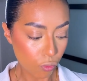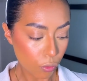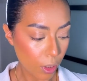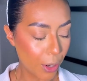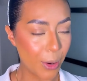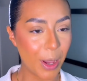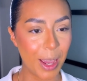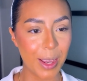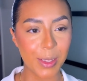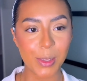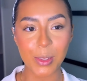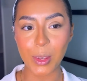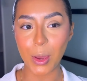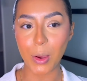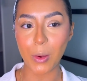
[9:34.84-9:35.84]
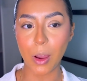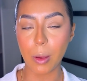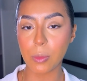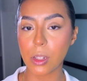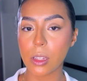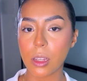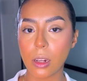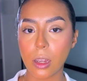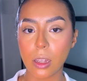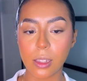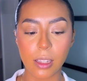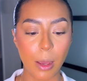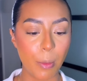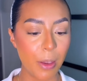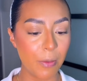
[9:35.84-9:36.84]
Okay, so I'm just gonna
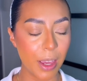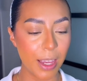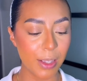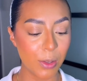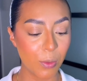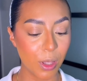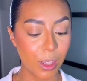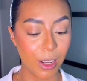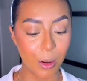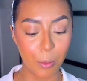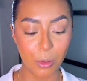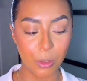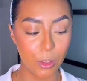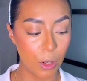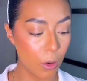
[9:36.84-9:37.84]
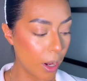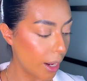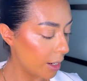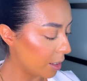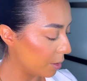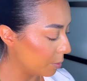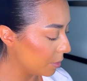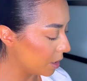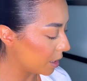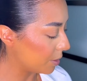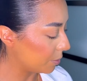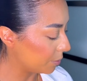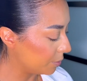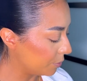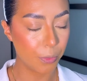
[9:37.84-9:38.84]
set my face with a couple of the new items.
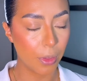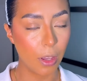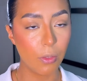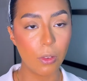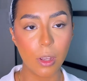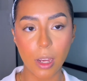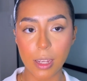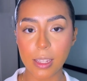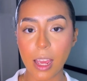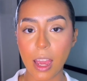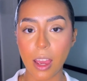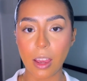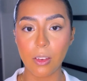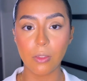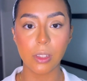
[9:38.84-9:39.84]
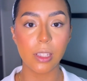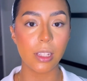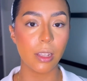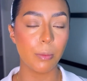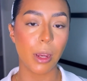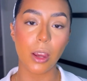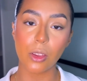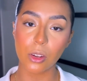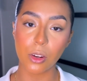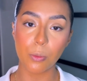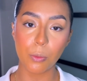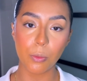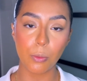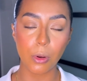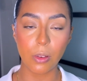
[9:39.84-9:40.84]
If you guys have seen my other
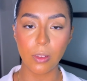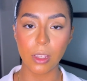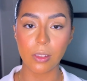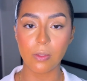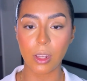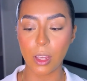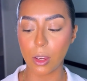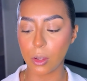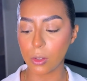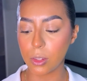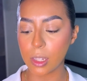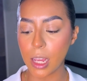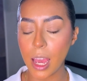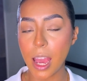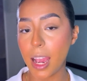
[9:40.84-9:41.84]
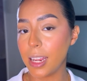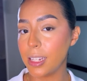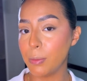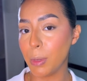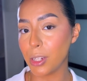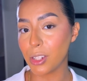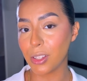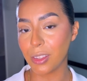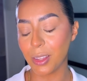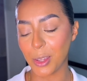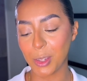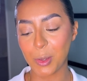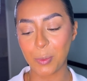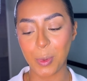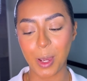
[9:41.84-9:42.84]
previous videos, I did mention
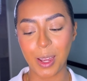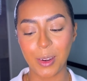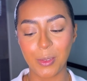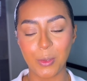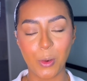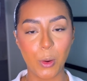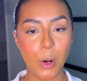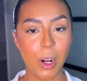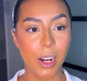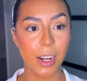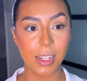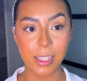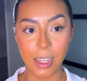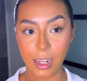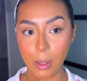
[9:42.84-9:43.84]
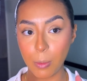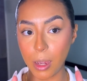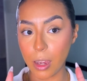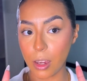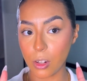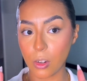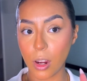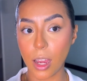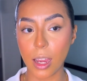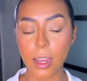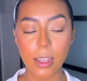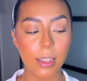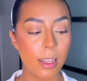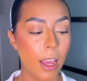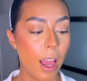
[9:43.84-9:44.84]
this, but for setting my under
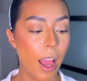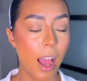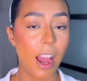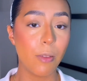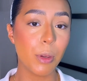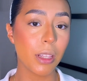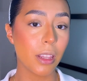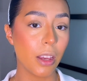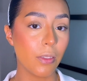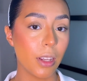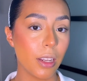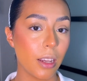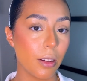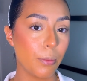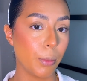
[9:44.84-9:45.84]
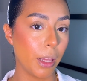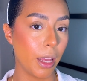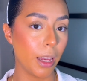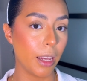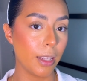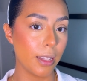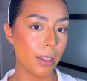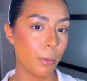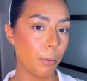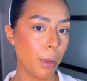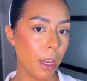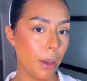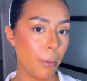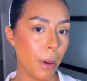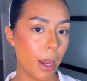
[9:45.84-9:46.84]
eyes, I've been loving applying some
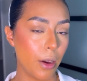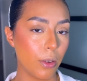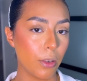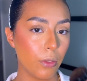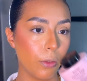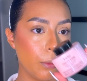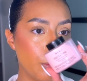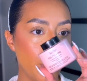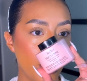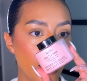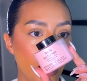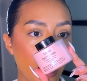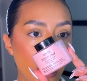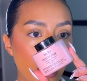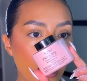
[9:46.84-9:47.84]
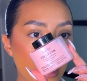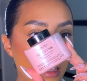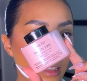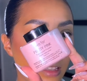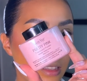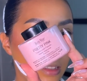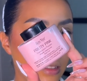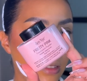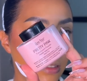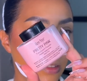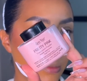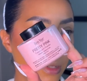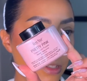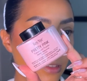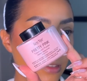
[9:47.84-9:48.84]
pink powder from Ben Nye. So I'm
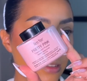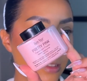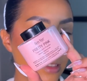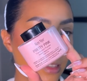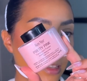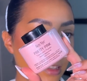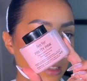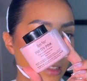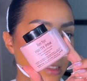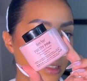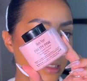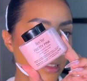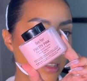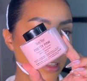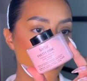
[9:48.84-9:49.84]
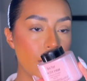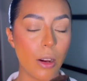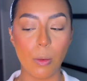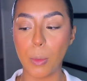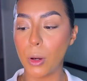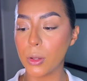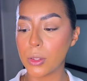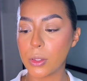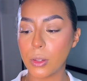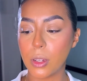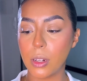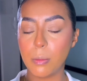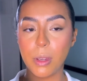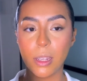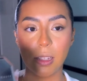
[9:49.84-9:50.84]
gonna use this, and then I'm also
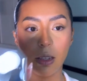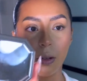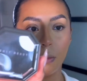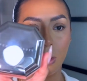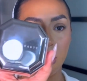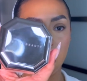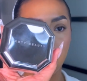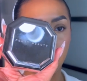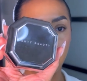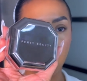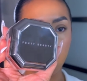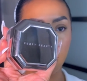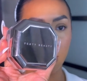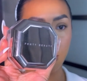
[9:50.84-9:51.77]
gonna mix it with some Fenty